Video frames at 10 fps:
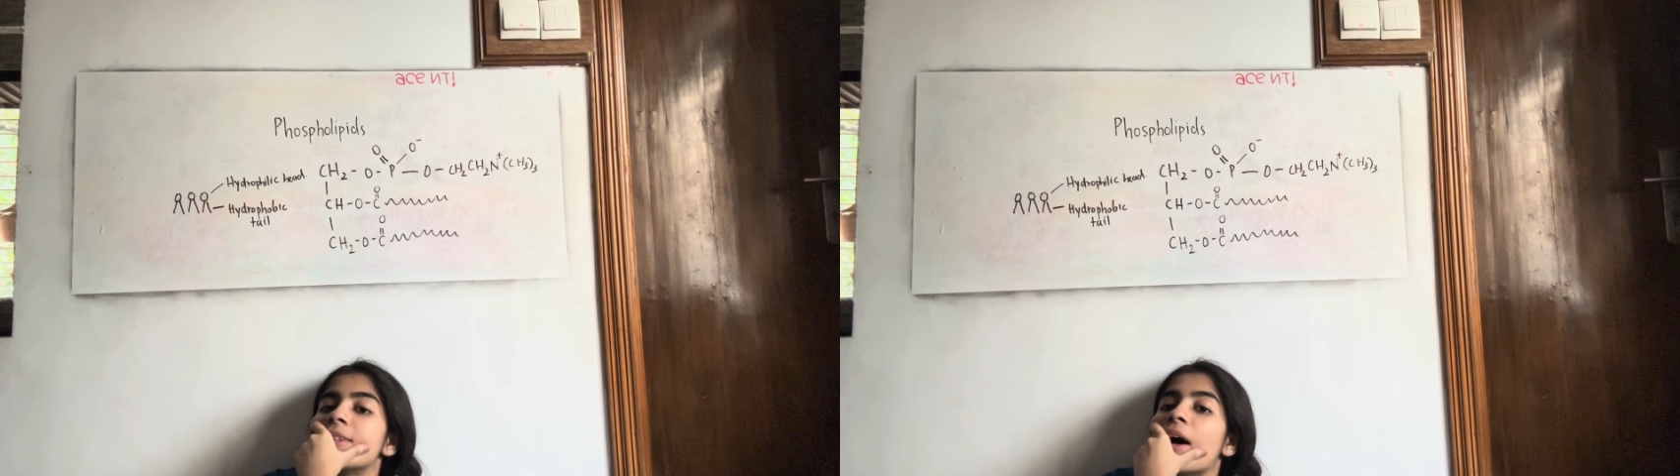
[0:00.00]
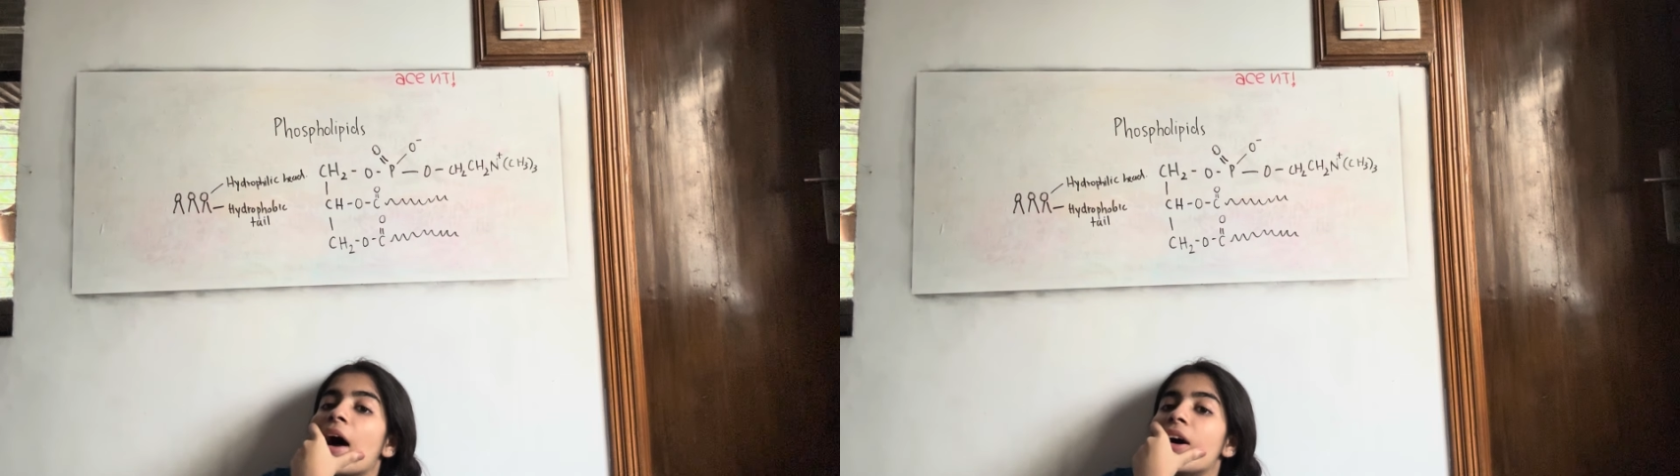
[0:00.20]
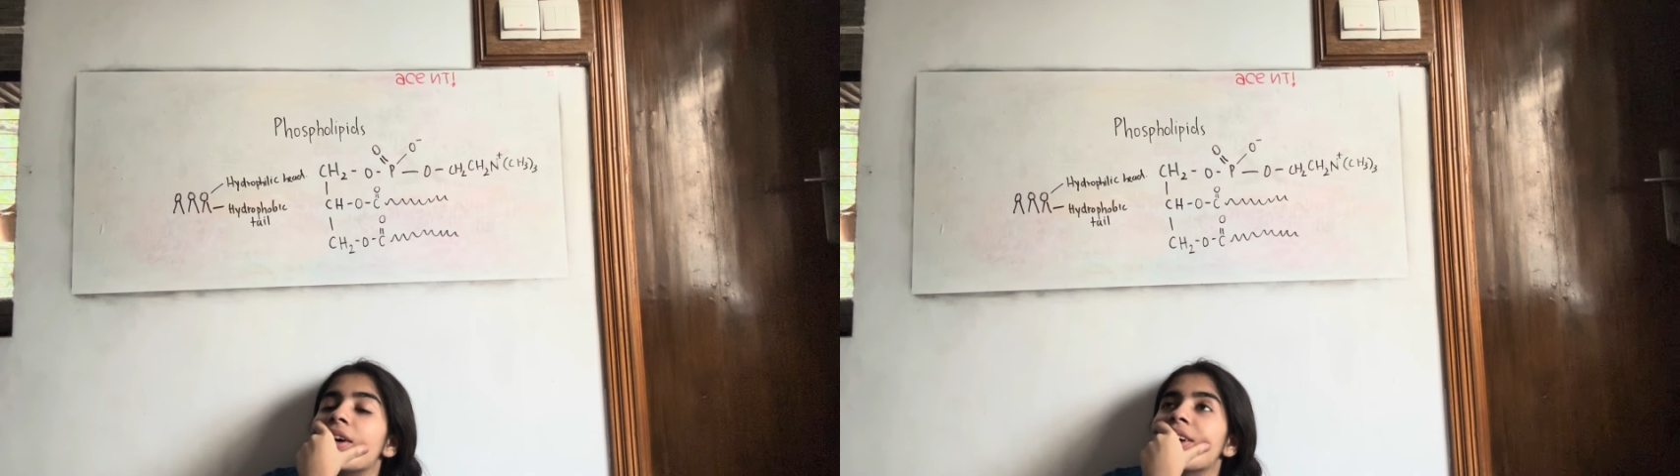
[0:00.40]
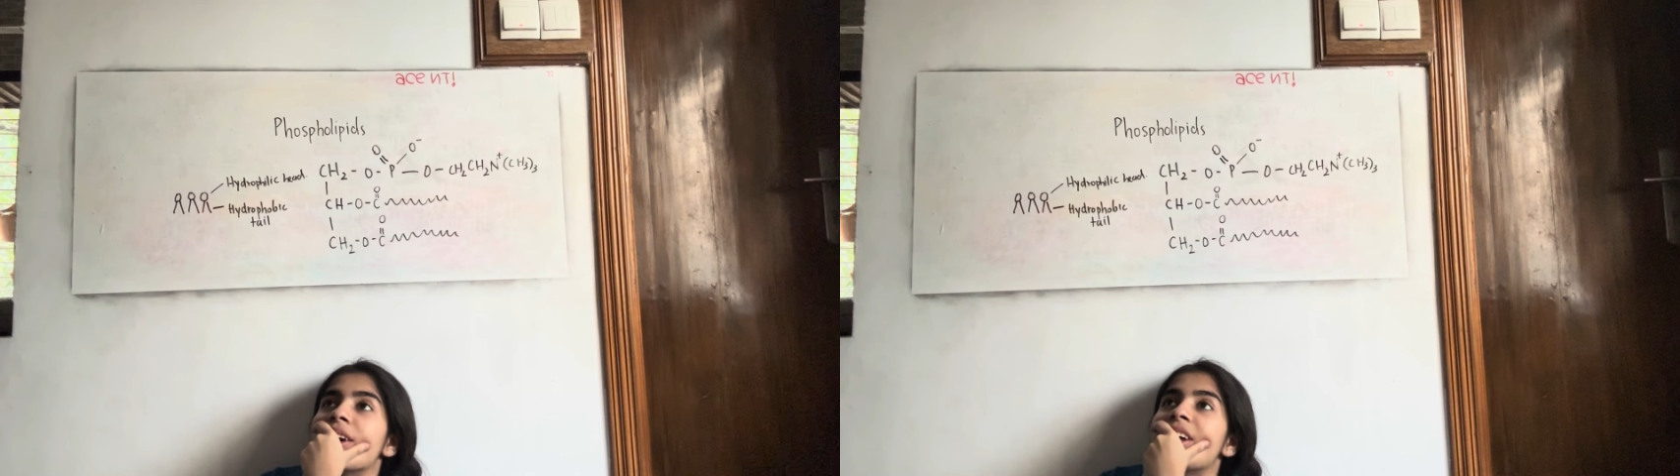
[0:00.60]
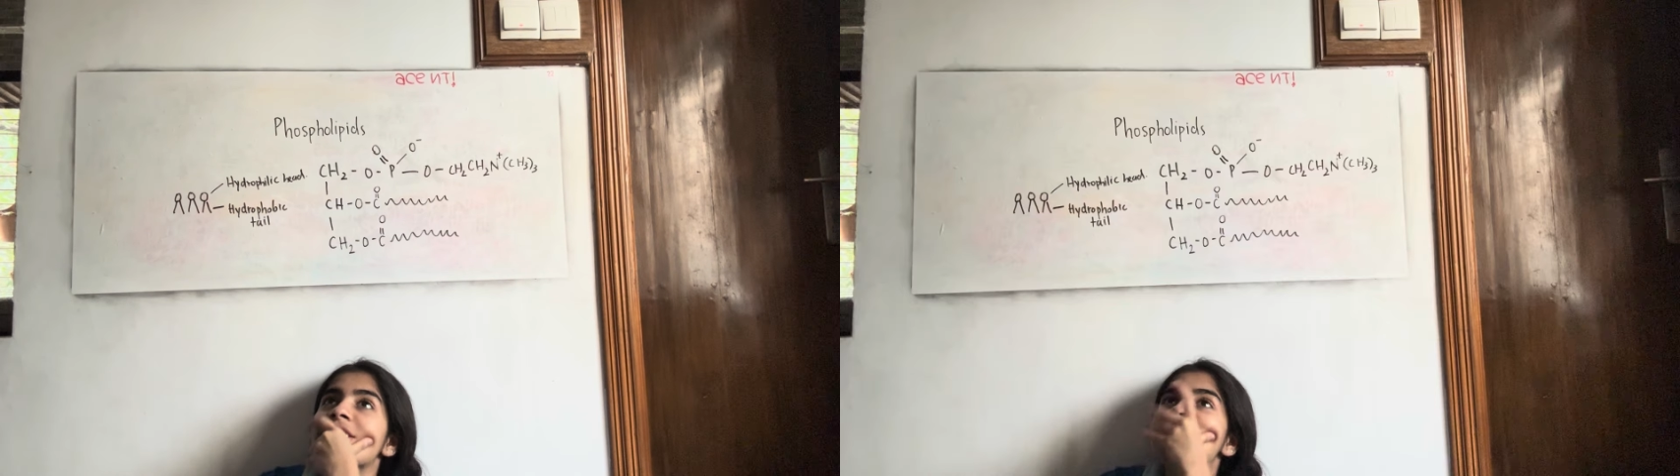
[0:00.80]
the
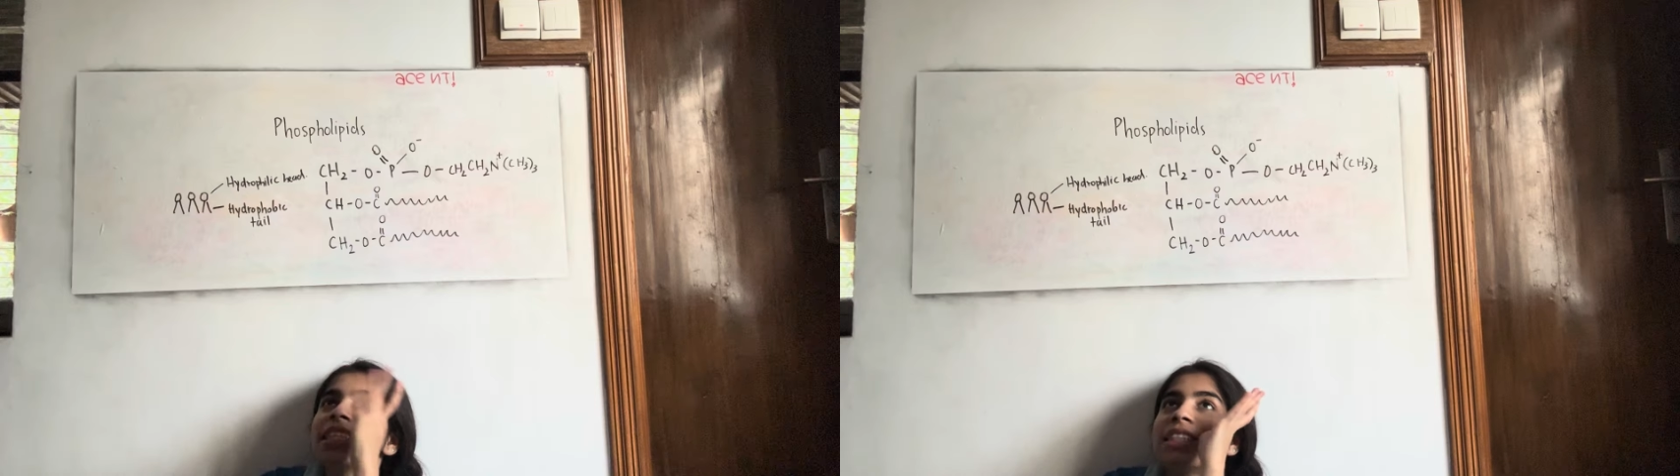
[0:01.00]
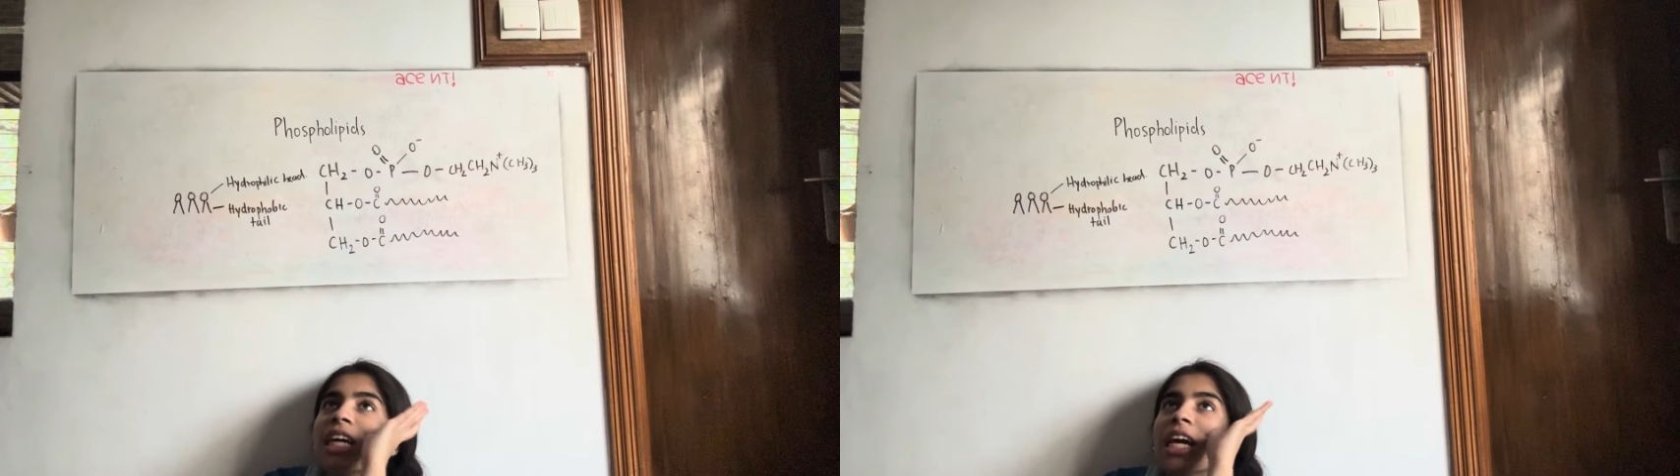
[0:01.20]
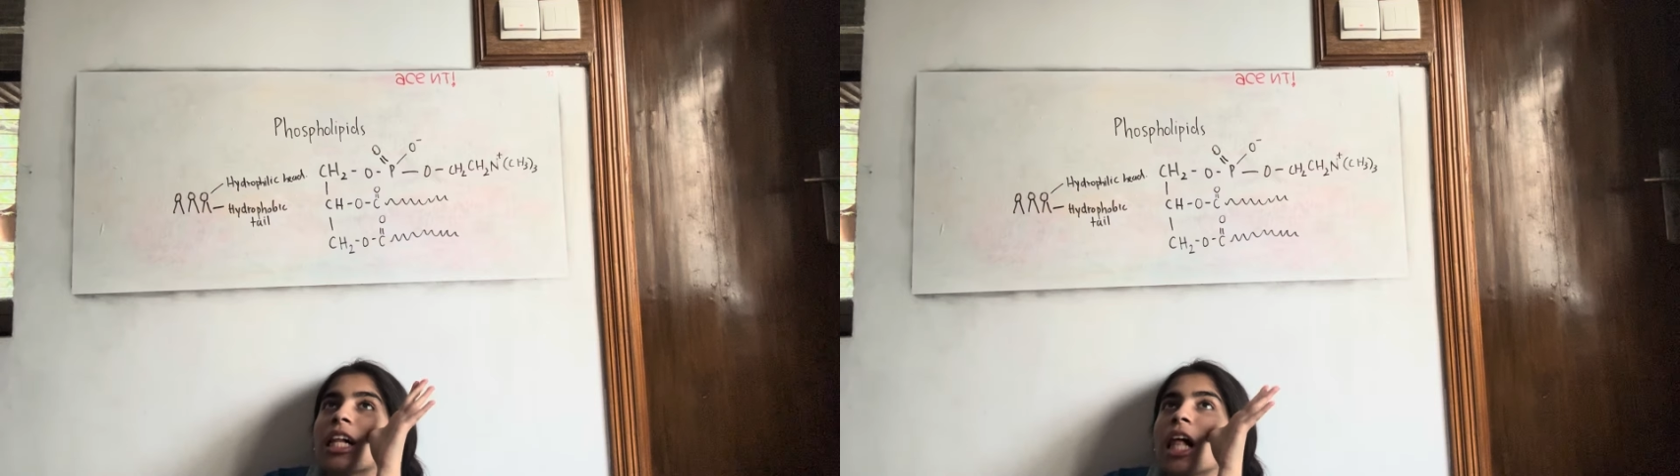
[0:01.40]
tail